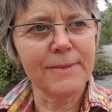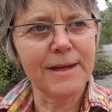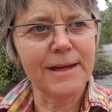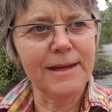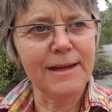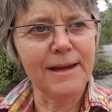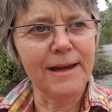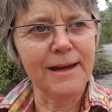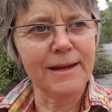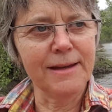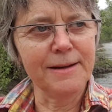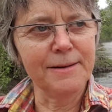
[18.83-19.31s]

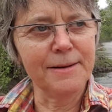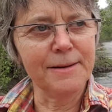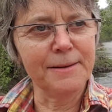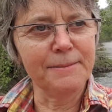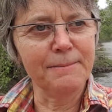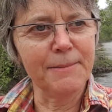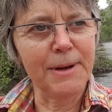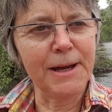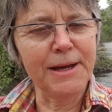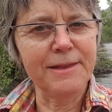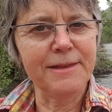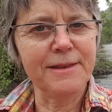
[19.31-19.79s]
and
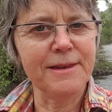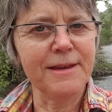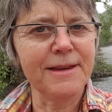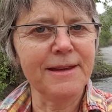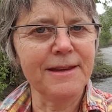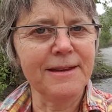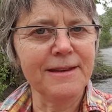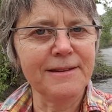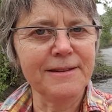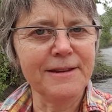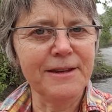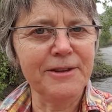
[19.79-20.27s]
my
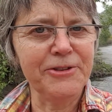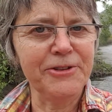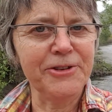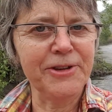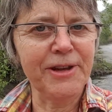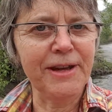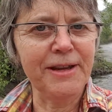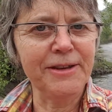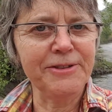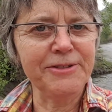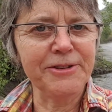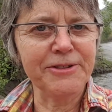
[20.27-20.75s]
thinking these
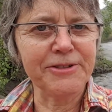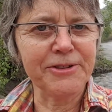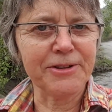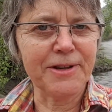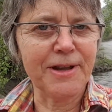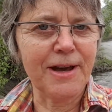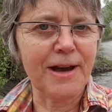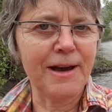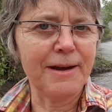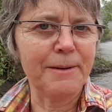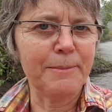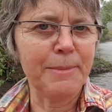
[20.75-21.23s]
days is a
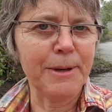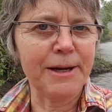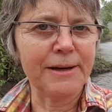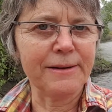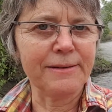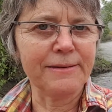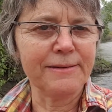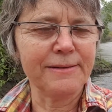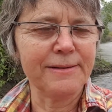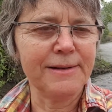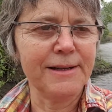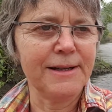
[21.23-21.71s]
lot
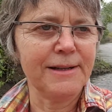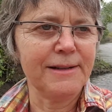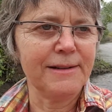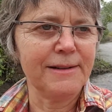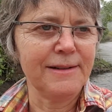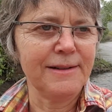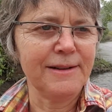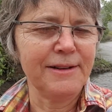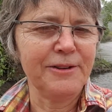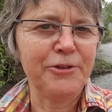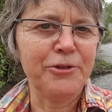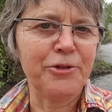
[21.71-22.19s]
about
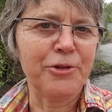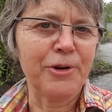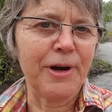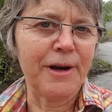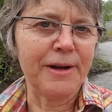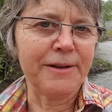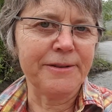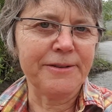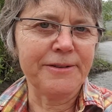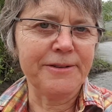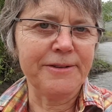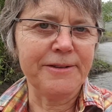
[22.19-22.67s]

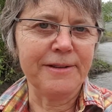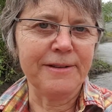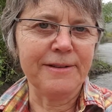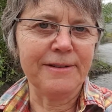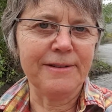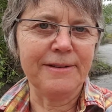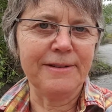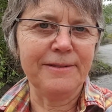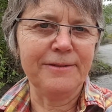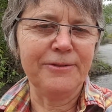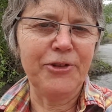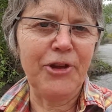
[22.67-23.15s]
trust
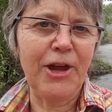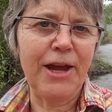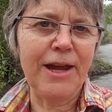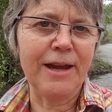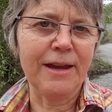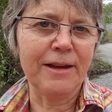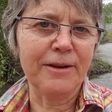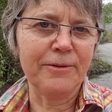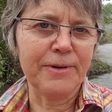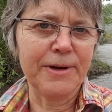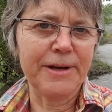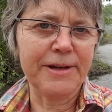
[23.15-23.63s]
and
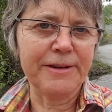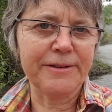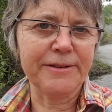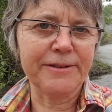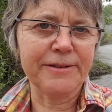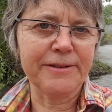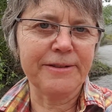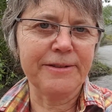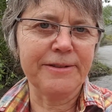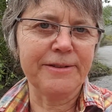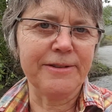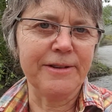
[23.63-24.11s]
taking
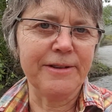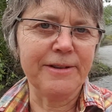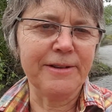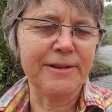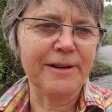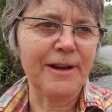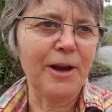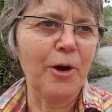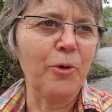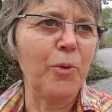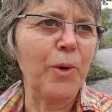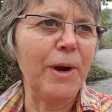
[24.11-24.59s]
risks
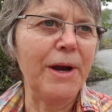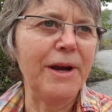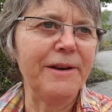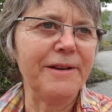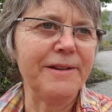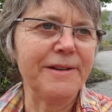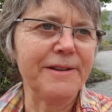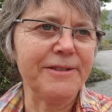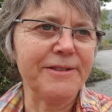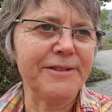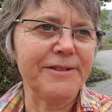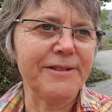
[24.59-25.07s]
and
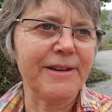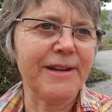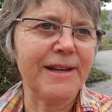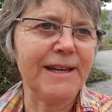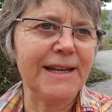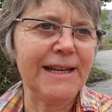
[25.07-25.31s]
awareness.